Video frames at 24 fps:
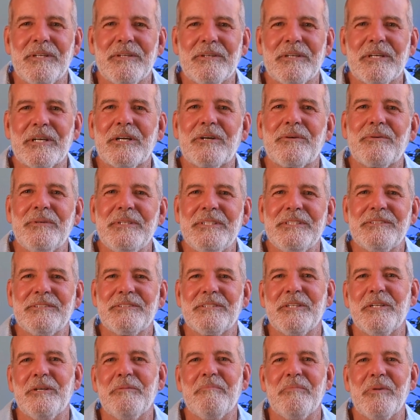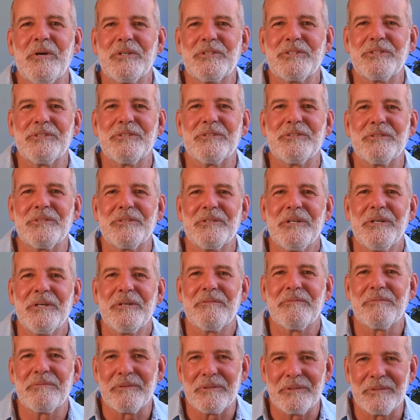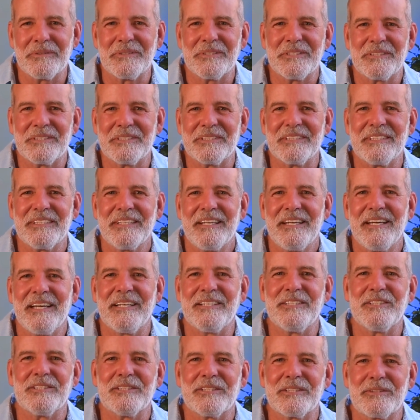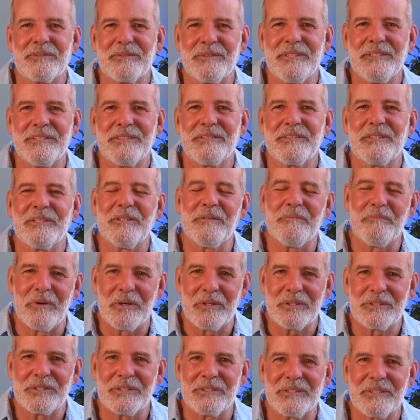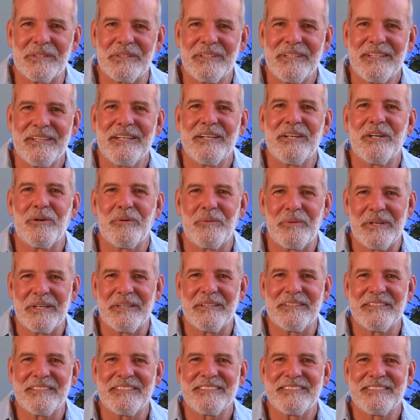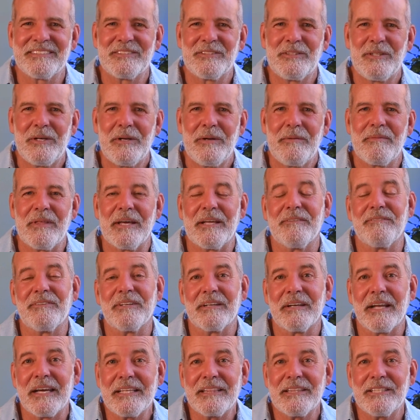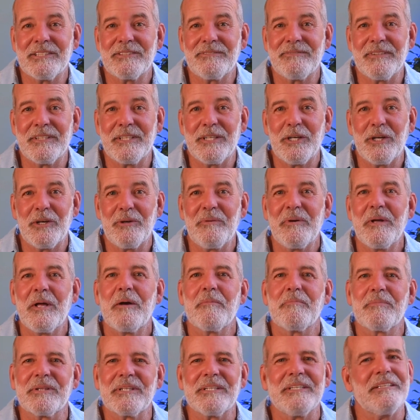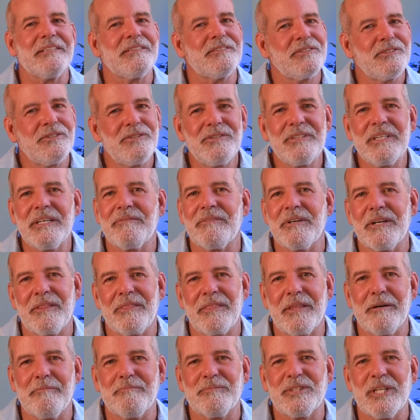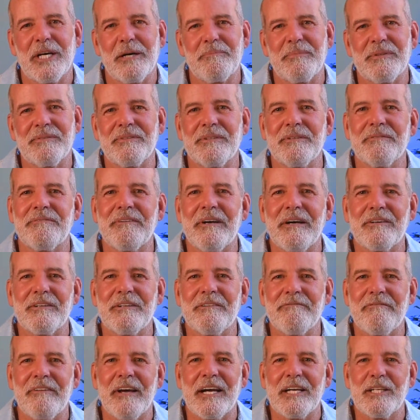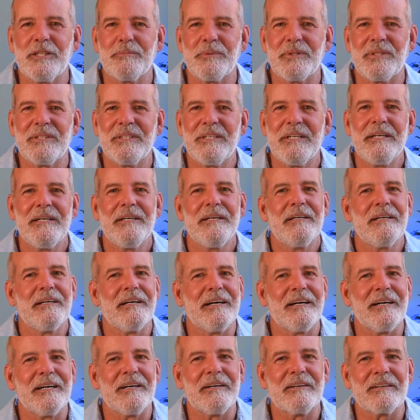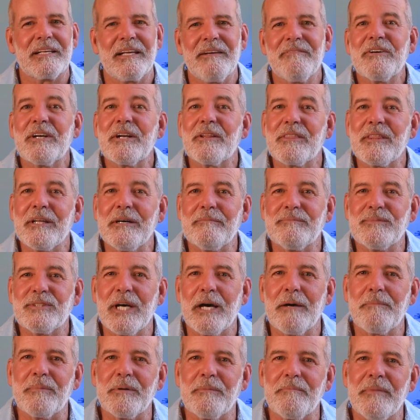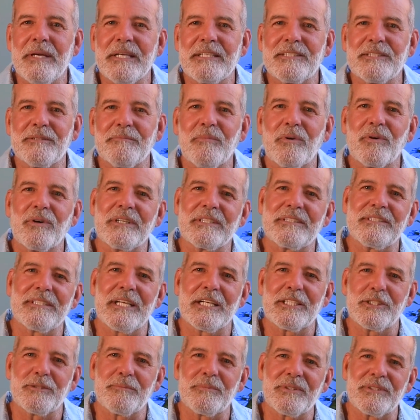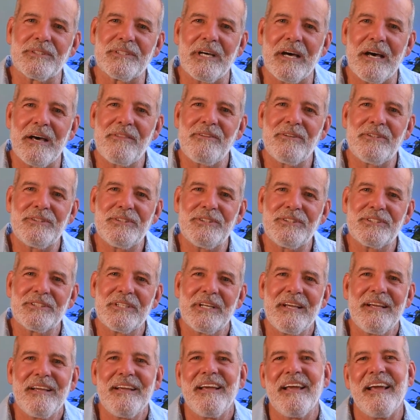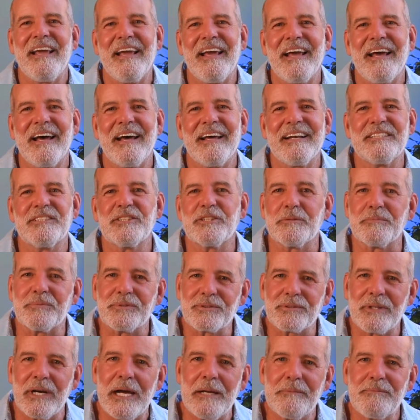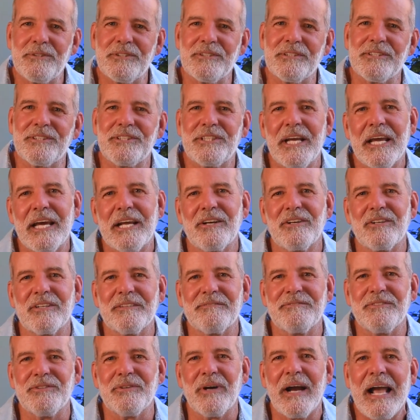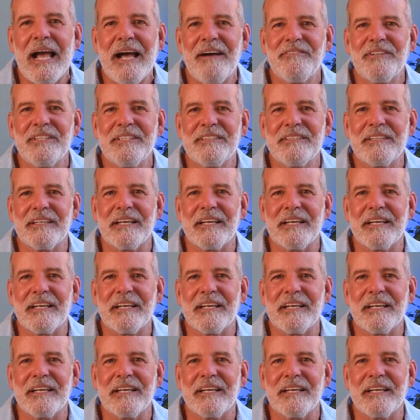increased emotional fluency and your increased emotional awareness. And if you like this video, please do give it a thumbs up. If you found it valuable, give it a thumbs up. It makes it more accessible to others. And subscribe to the channel if you haven't.